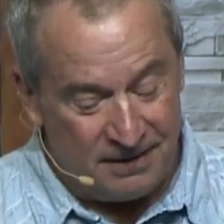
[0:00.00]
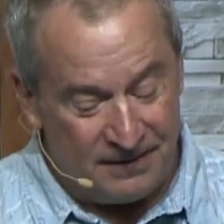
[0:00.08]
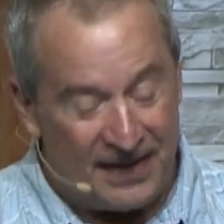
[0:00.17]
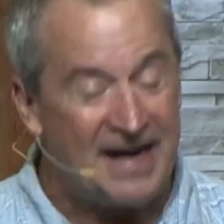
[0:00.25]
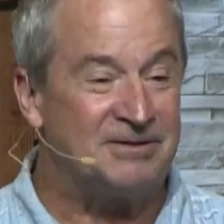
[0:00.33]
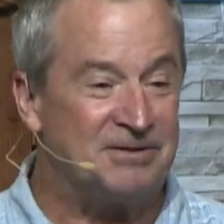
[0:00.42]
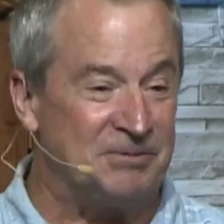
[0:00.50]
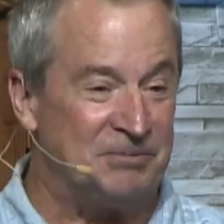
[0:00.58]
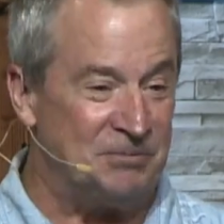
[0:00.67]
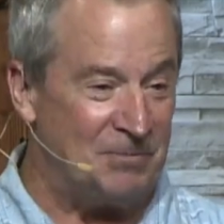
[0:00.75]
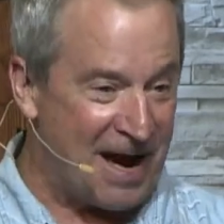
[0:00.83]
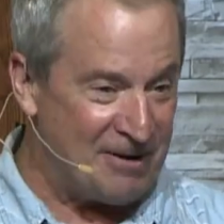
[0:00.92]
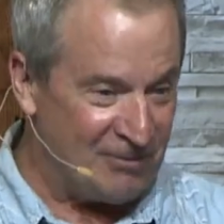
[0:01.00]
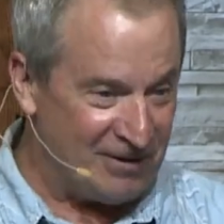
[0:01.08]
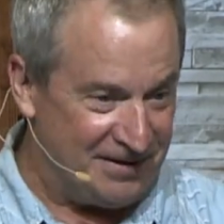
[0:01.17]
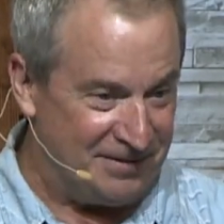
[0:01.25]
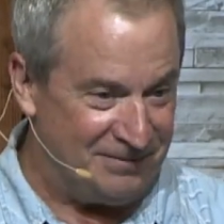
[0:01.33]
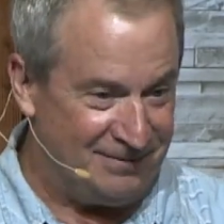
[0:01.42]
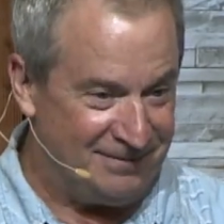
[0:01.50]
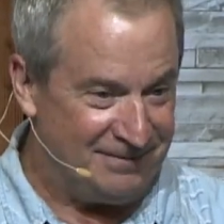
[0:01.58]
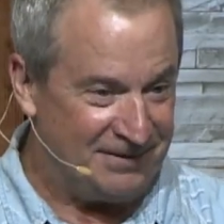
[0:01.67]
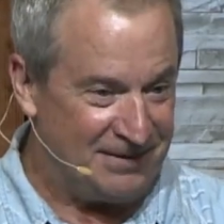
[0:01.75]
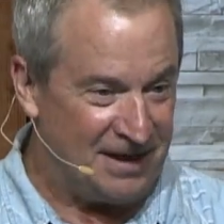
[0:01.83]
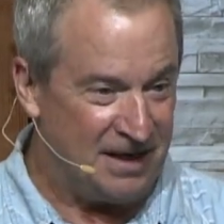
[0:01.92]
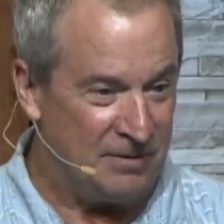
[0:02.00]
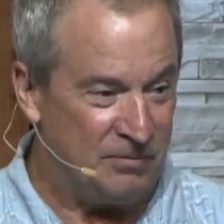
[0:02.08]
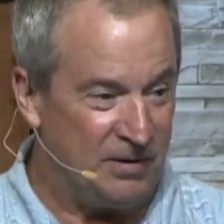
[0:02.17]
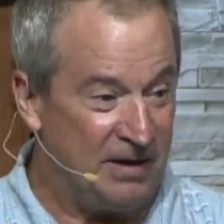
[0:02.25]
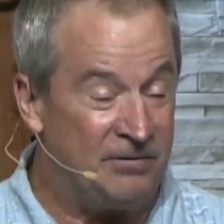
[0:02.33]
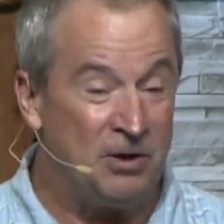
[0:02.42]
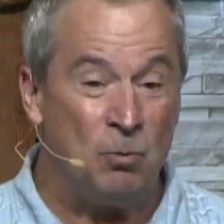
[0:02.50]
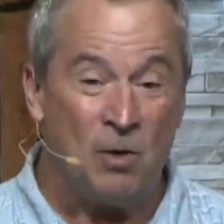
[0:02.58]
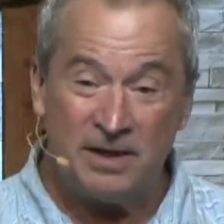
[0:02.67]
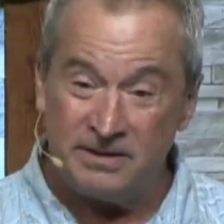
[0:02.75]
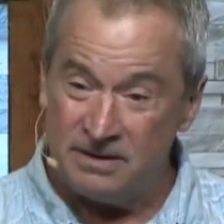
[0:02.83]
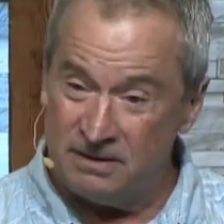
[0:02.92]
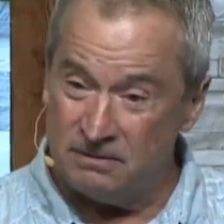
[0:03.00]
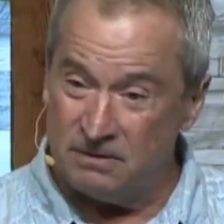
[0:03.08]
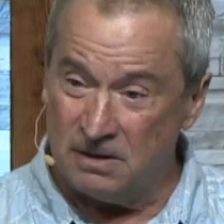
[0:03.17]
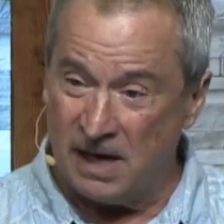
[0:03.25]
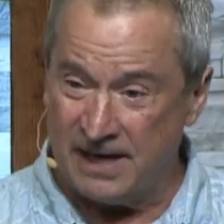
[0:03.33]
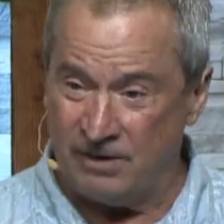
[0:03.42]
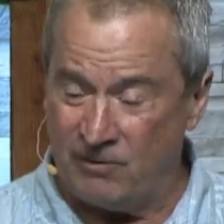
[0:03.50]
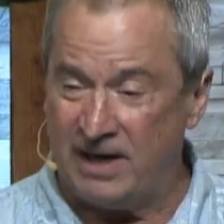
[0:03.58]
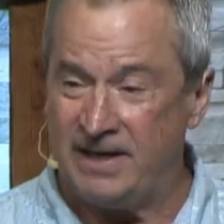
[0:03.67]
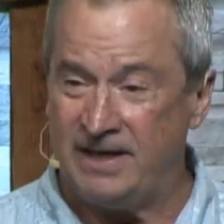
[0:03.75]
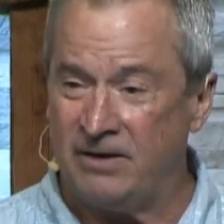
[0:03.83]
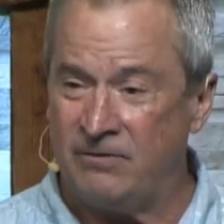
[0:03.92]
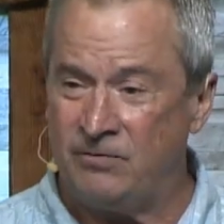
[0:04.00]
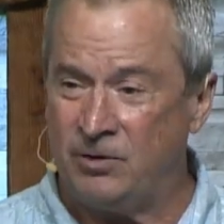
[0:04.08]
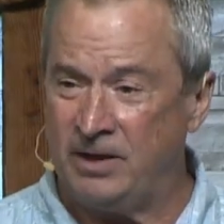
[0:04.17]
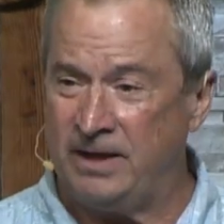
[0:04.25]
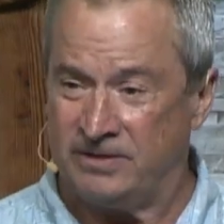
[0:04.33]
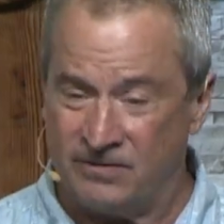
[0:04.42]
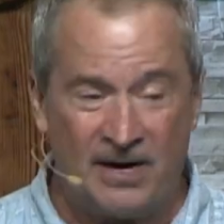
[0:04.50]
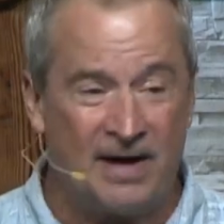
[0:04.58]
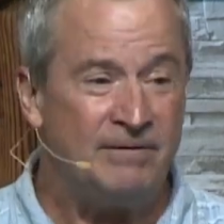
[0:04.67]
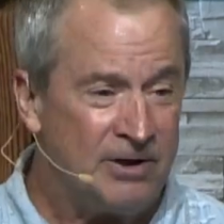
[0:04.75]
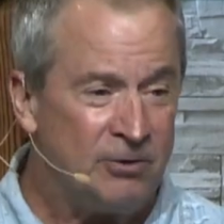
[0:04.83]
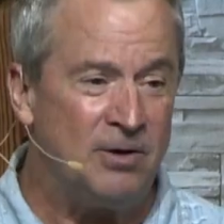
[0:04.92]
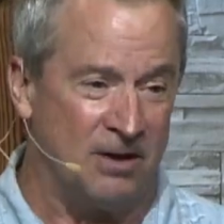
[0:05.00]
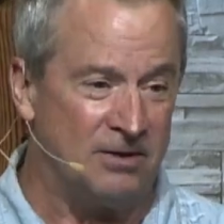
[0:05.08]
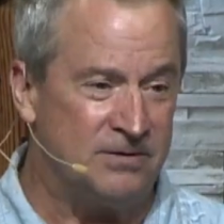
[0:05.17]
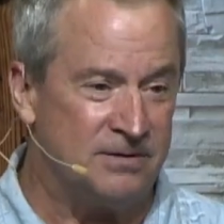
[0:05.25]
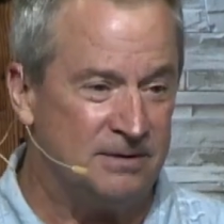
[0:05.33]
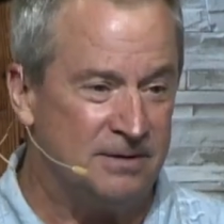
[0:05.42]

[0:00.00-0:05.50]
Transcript: that's my rhythm. Um, if you want it, I can write it down for you. It's $500.